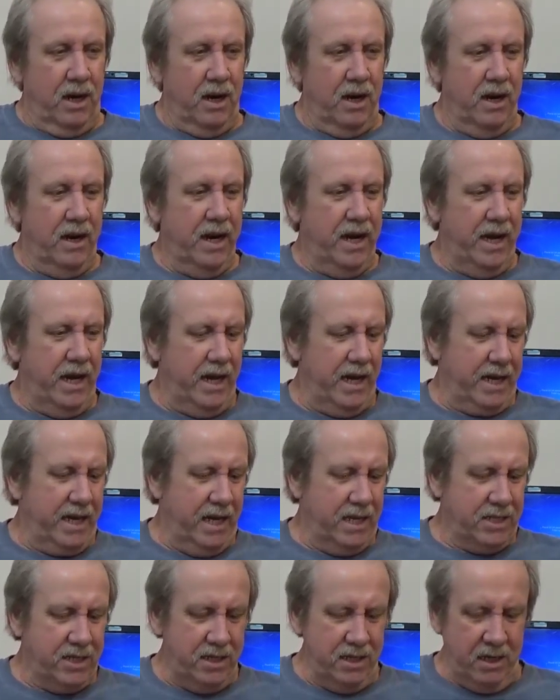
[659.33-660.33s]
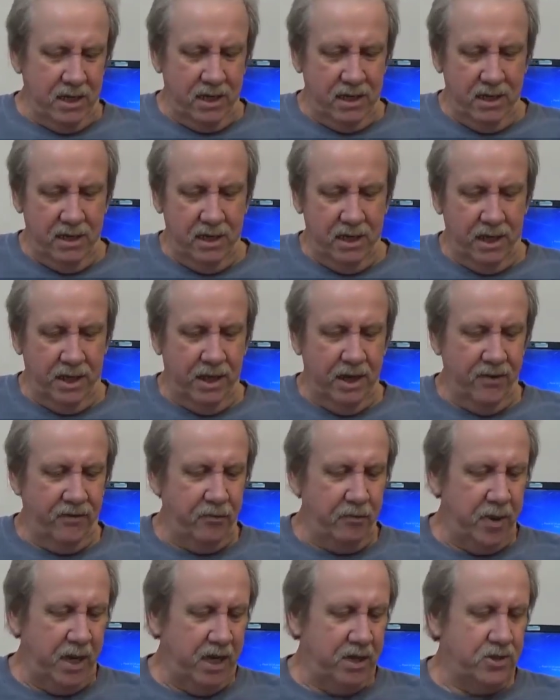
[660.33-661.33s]
All right, I guess uh,
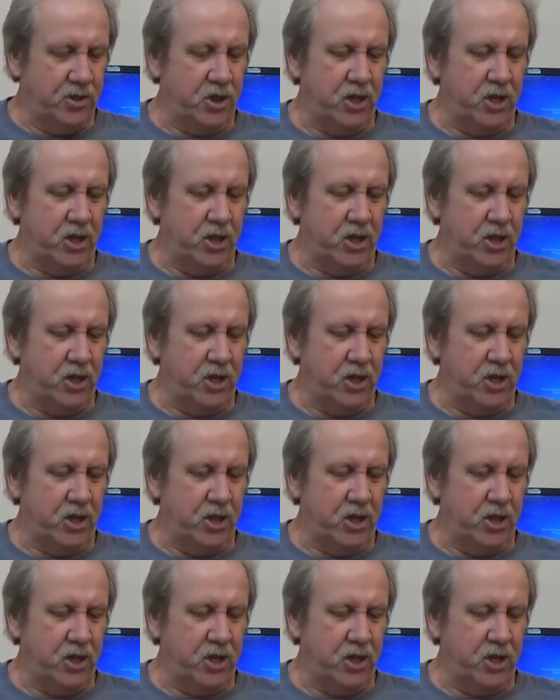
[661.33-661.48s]
enough being